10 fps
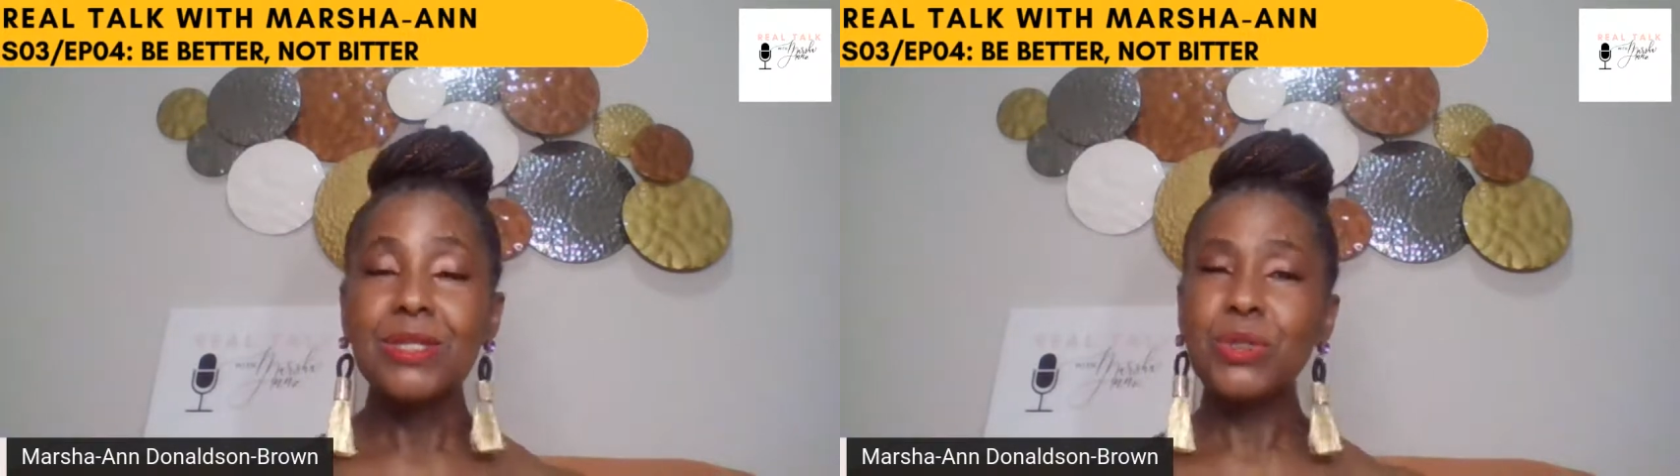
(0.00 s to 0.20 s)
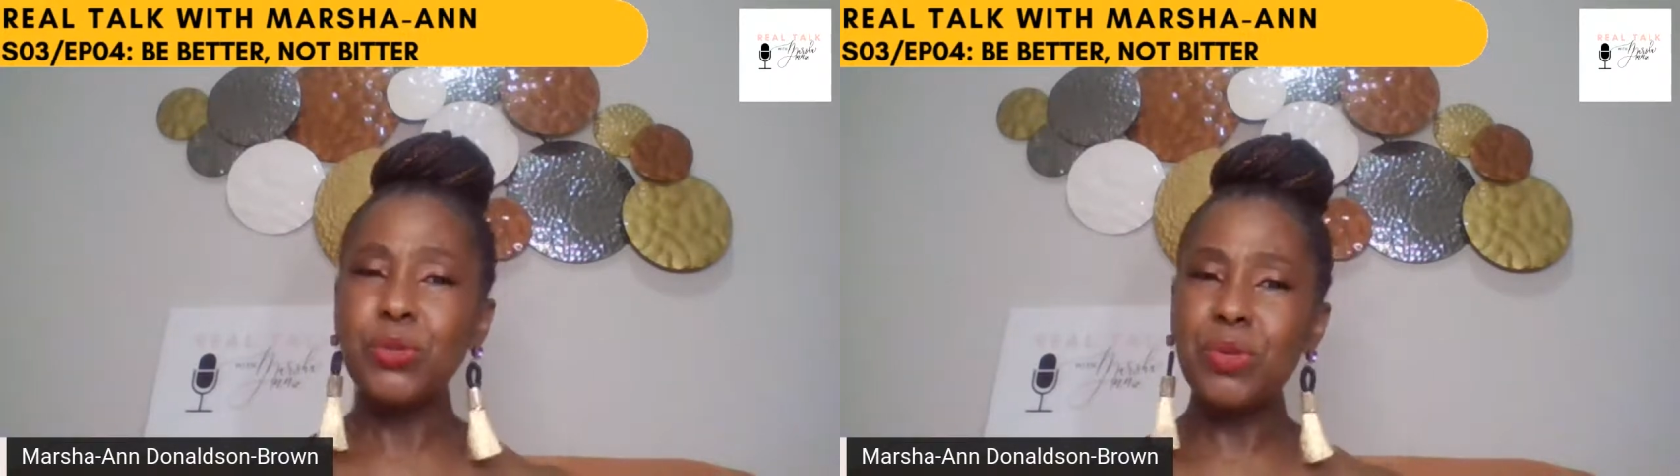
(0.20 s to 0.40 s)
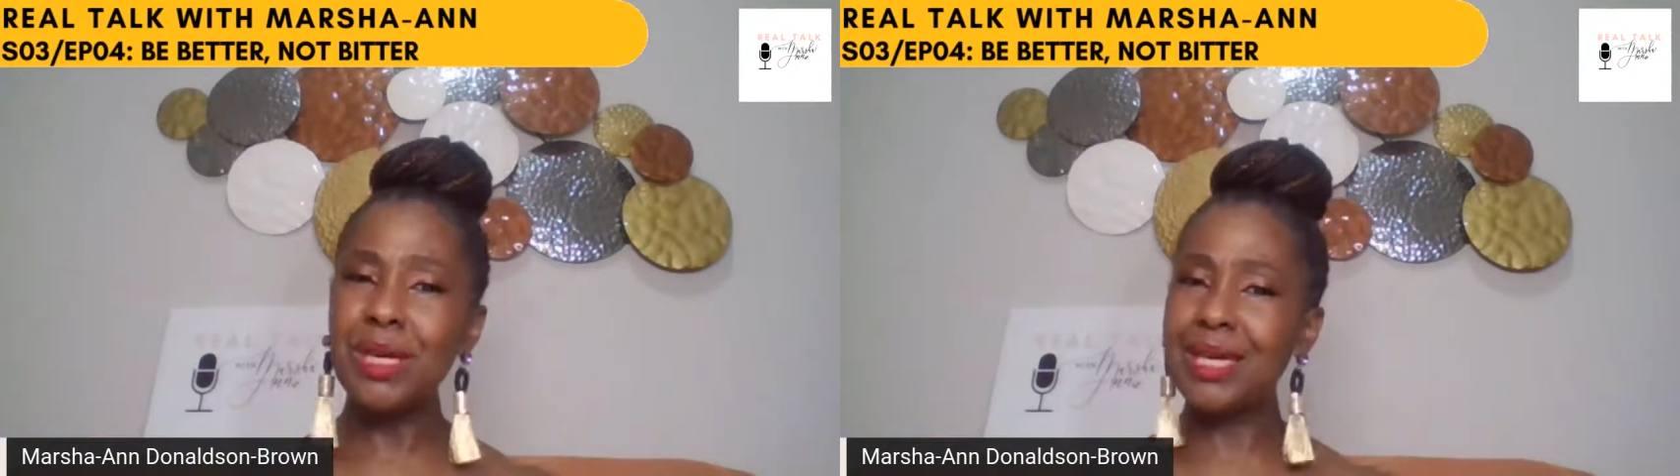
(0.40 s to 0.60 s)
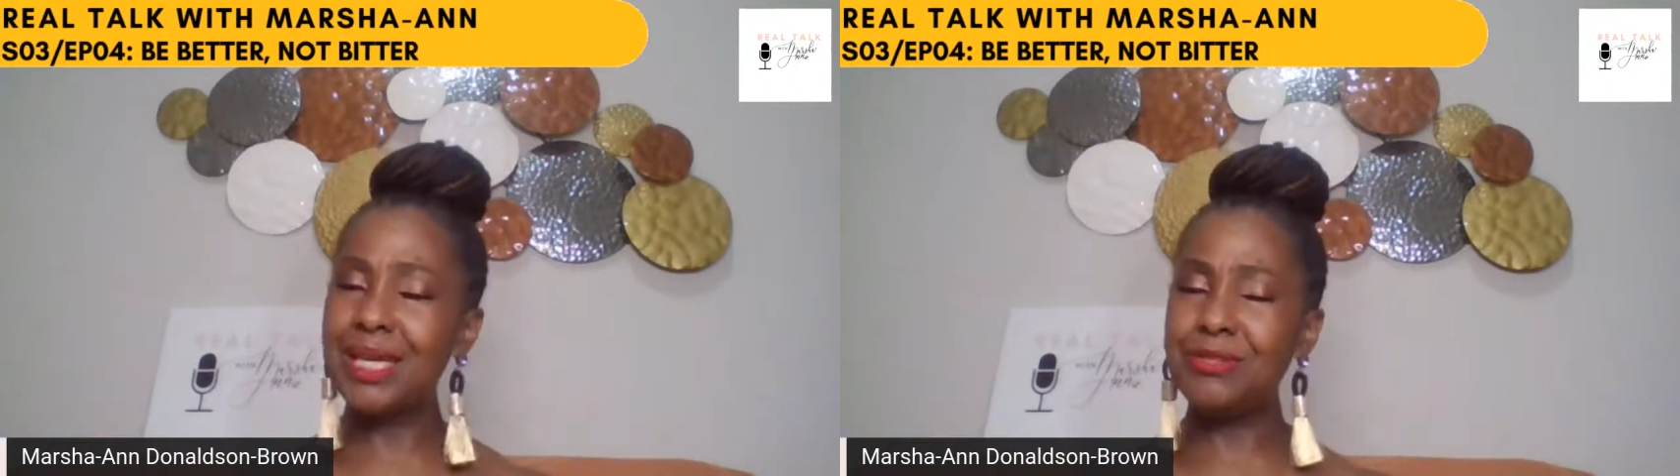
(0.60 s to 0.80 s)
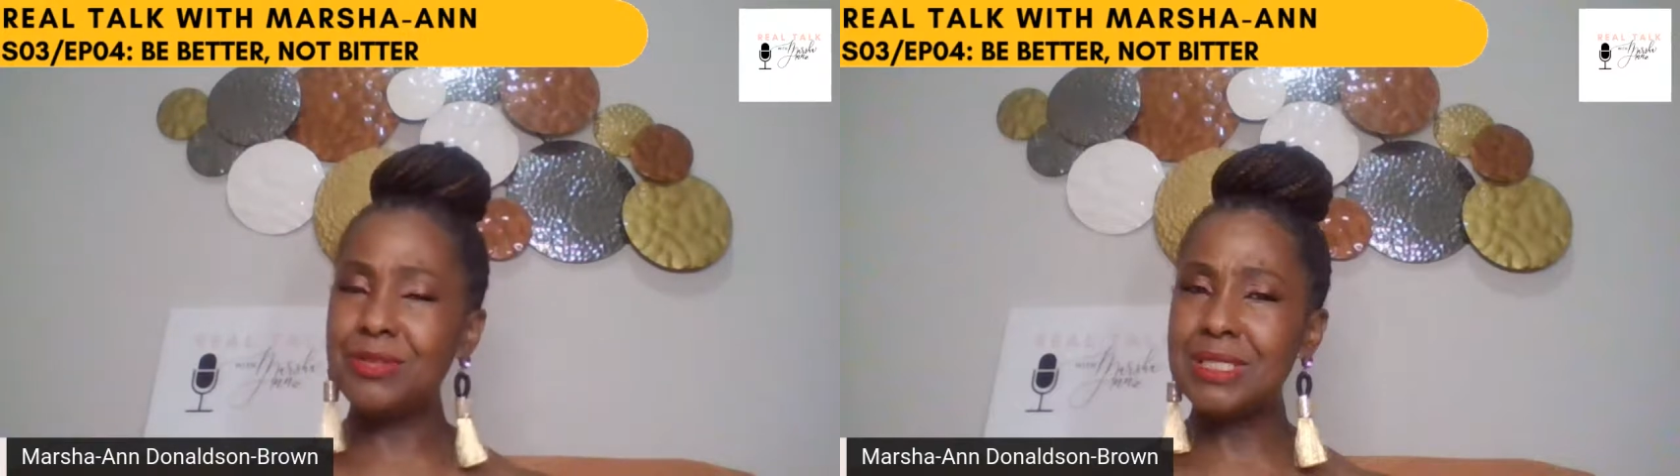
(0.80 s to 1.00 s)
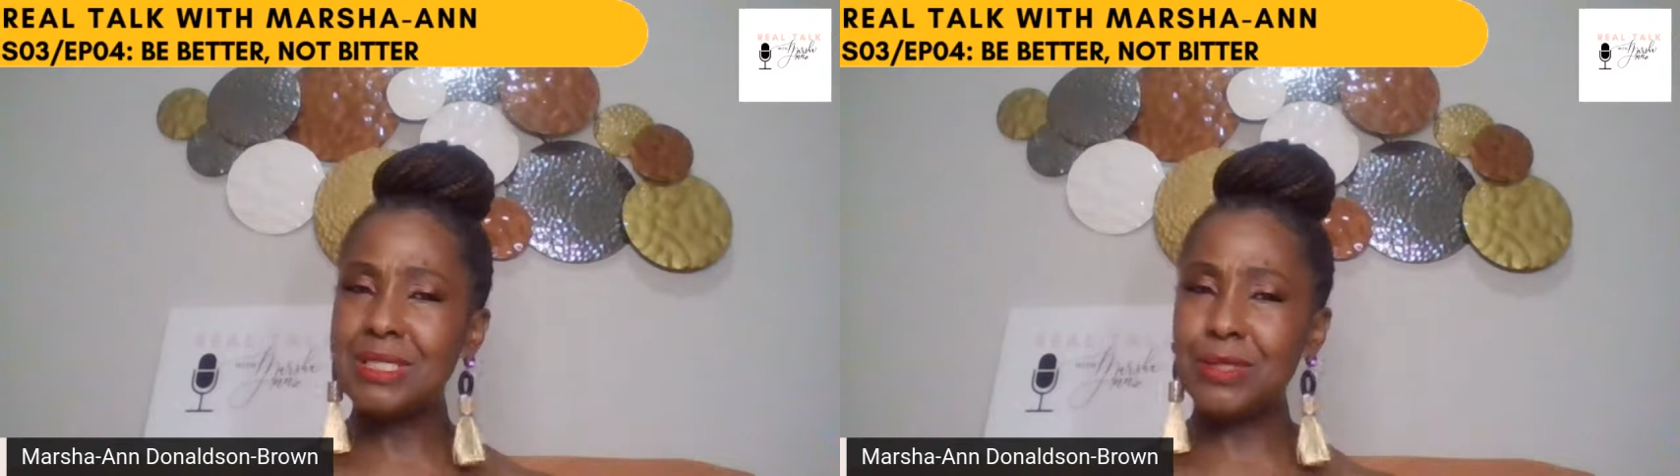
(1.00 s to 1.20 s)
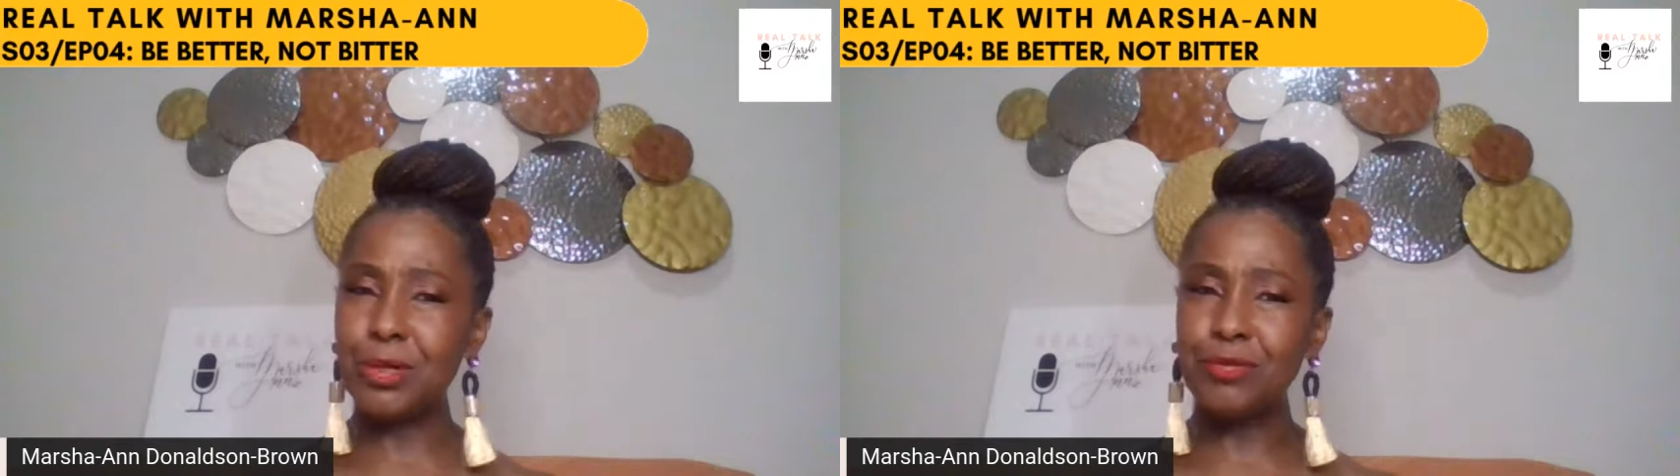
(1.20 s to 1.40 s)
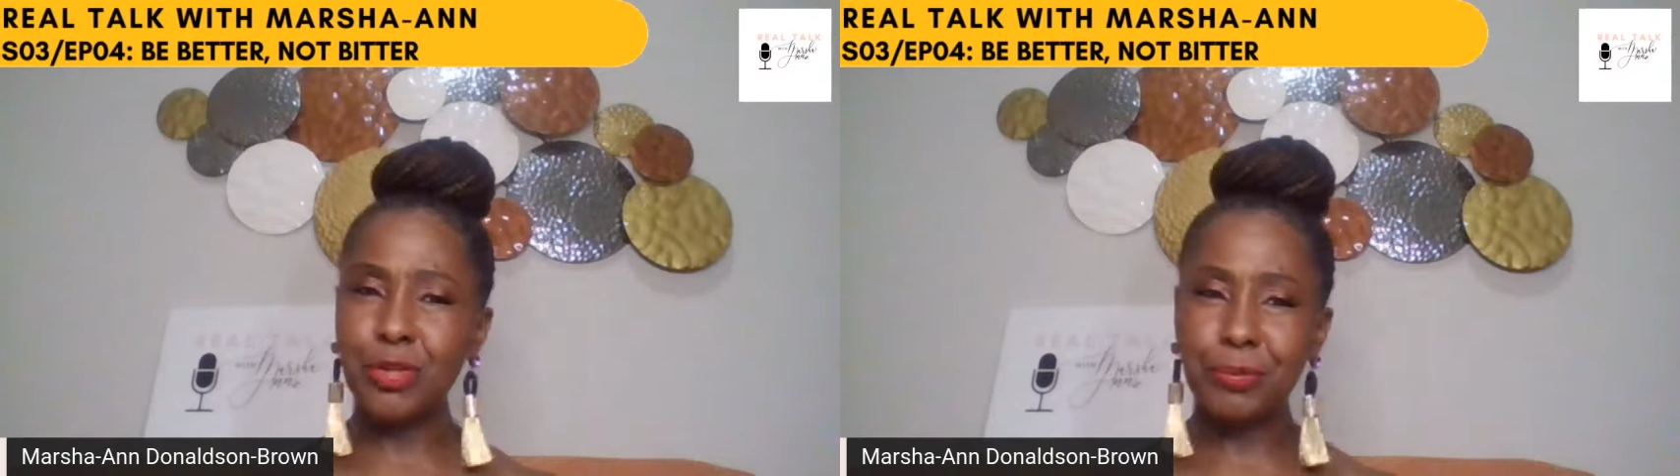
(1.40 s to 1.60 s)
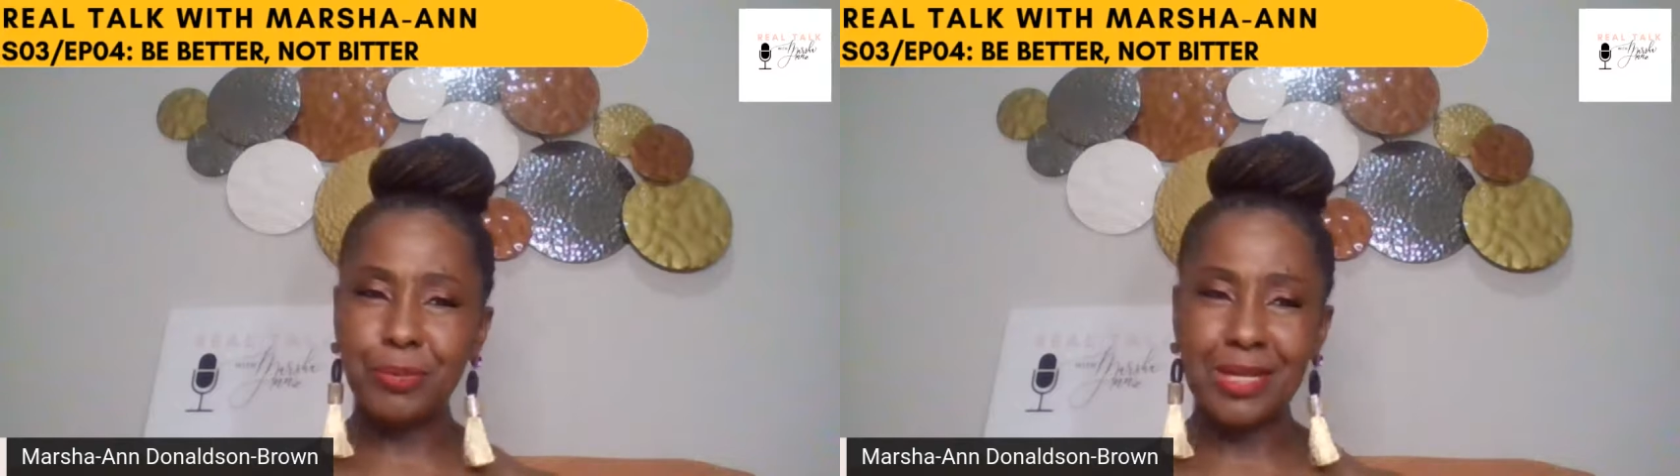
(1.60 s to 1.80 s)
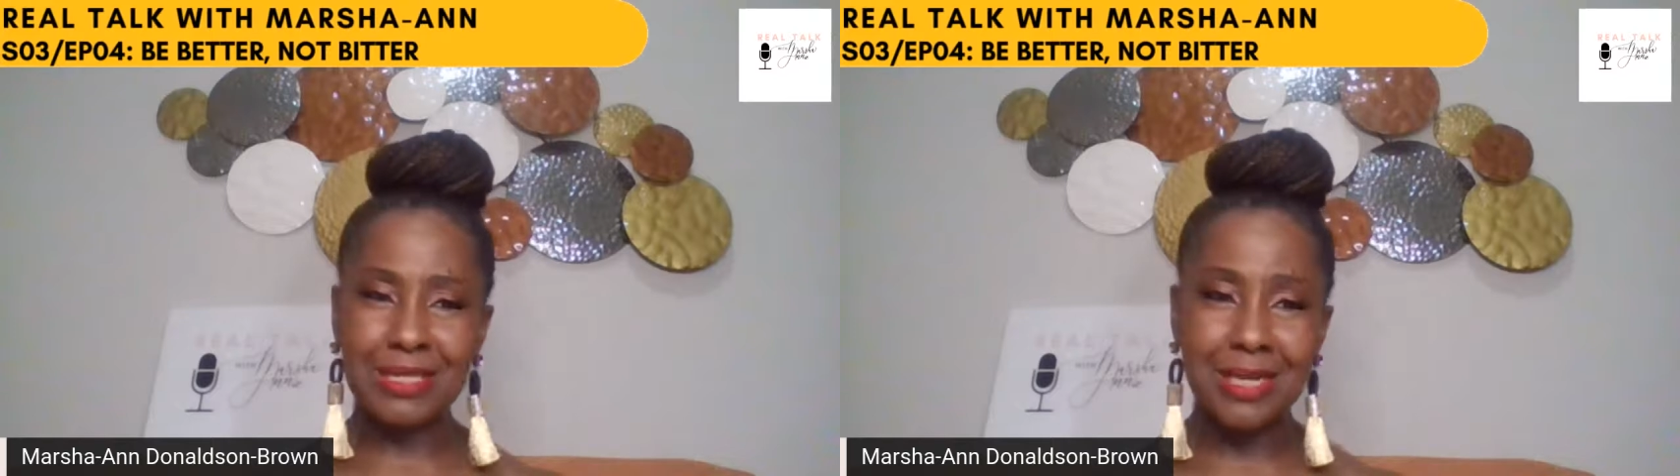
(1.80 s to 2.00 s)
do they even deserve your
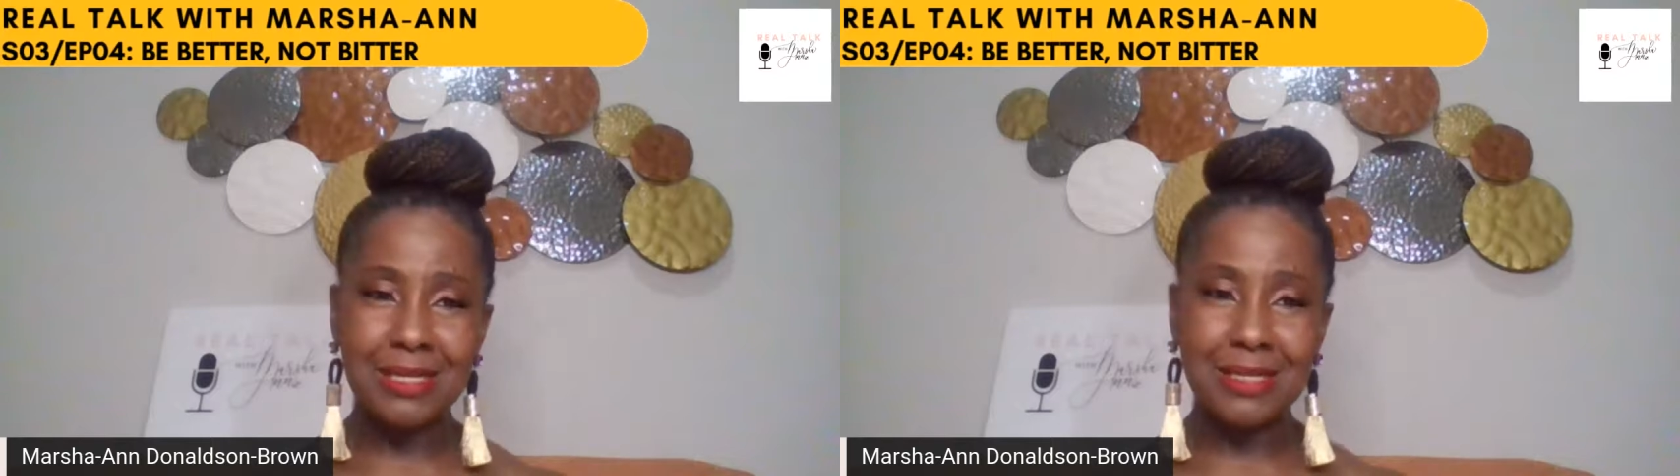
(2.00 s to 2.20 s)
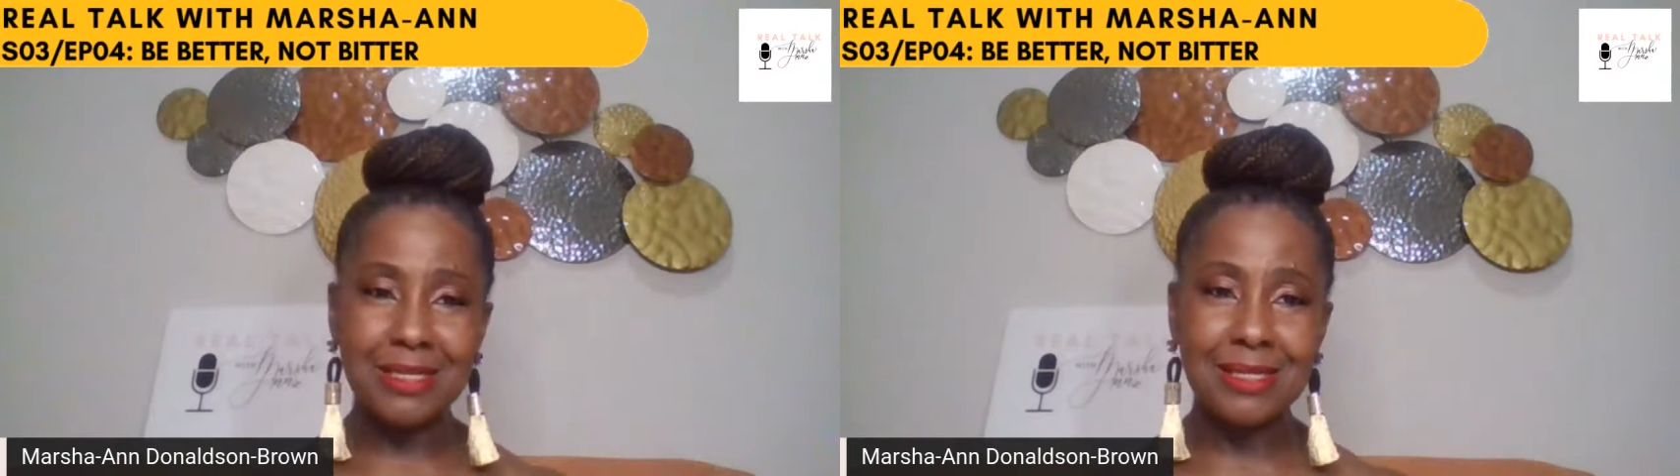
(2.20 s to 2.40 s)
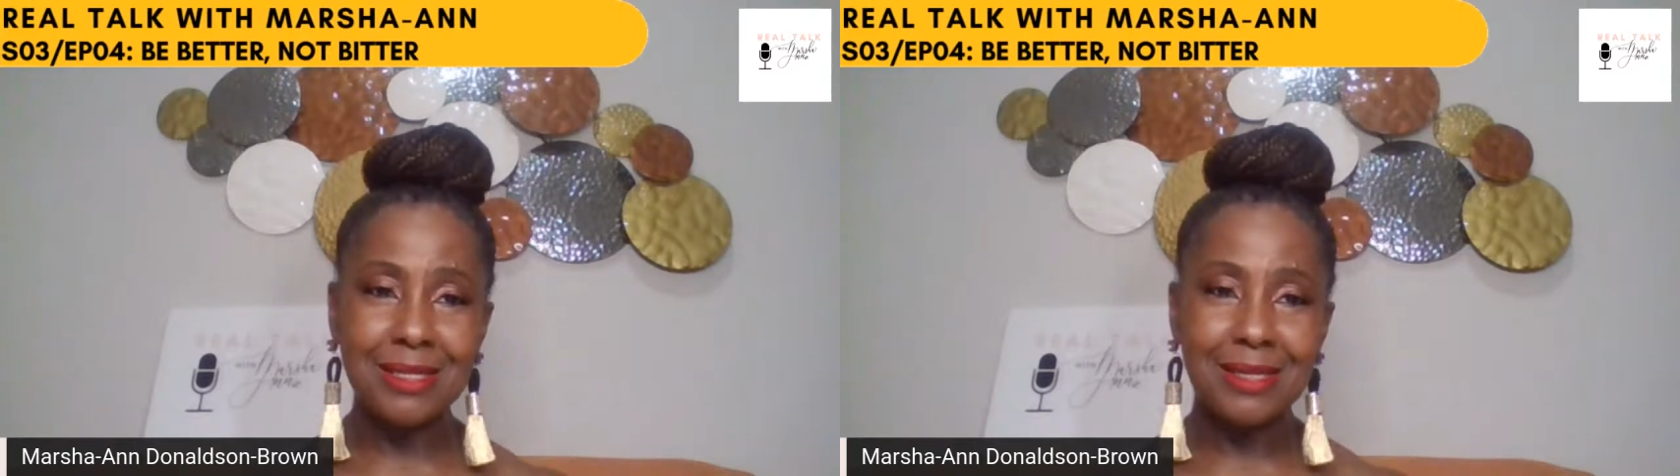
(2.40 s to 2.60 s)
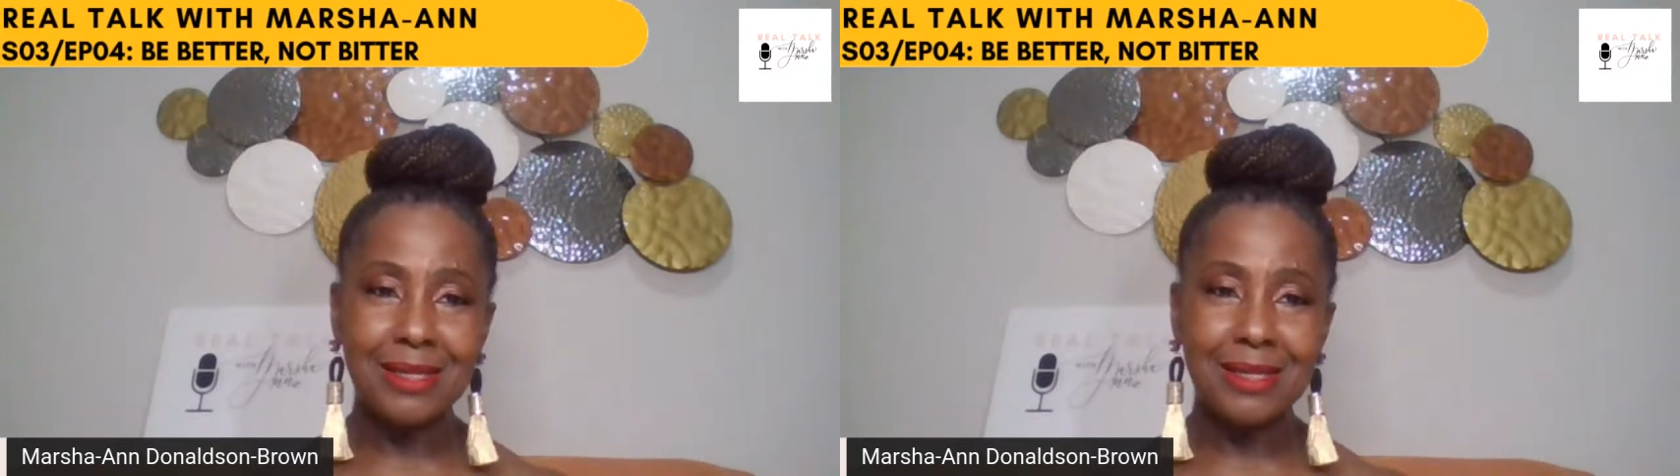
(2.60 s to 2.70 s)
presence?